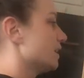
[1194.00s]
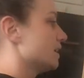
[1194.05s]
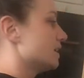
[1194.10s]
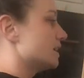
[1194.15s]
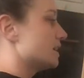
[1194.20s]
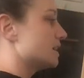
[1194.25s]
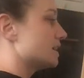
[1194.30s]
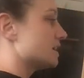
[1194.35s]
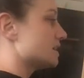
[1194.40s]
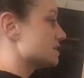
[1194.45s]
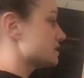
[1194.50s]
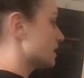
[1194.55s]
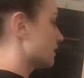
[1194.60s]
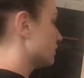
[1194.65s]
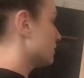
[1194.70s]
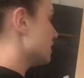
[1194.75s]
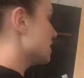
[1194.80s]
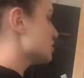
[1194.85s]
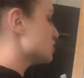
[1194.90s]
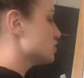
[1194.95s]
is if
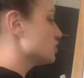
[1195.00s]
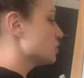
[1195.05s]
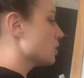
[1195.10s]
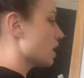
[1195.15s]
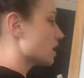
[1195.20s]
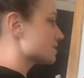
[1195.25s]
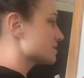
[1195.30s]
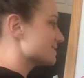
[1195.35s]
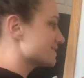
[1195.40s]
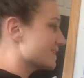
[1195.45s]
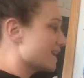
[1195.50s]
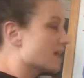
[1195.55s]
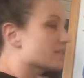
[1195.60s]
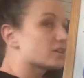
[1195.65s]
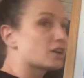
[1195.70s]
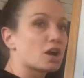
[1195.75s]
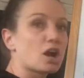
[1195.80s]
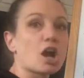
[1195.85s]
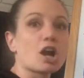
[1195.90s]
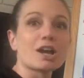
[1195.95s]
these two arcs
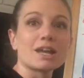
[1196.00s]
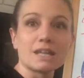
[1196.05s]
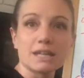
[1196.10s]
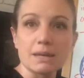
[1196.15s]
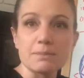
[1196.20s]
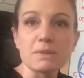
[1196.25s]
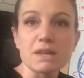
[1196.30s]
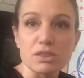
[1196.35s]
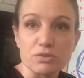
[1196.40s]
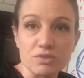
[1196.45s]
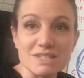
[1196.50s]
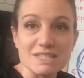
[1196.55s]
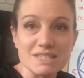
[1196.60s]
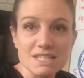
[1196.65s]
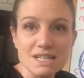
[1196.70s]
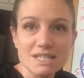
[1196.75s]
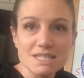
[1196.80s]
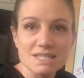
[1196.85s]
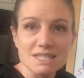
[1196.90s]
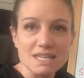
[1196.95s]
together are going to give me
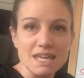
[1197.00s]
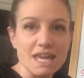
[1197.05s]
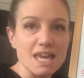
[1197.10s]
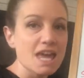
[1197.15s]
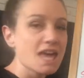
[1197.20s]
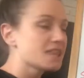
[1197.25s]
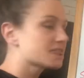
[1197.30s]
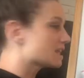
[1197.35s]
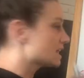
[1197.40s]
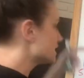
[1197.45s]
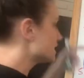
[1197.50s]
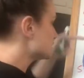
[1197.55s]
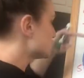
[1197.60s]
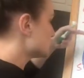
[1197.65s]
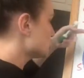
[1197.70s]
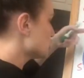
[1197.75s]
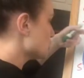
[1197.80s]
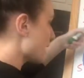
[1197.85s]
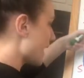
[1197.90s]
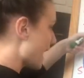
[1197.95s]
360, then these
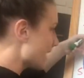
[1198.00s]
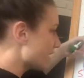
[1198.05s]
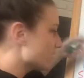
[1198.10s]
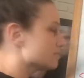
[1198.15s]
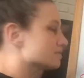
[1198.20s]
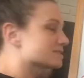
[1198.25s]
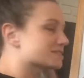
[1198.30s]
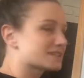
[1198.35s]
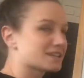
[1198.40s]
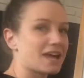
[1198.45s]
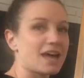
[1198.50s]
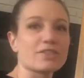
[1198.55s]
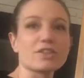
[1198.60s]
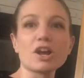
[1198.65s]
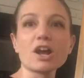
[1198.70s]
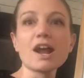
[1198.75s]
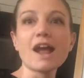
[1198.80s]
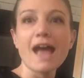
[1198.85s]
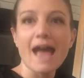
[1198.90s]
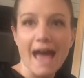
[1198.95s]
two angles
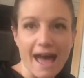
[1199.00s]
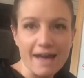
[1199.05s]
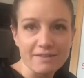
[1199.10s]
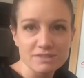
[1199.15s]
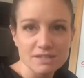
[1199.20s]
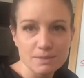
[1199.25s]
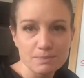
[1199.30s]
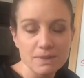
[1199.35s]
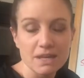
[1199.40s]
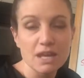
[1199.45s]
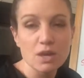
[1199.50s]
together have to be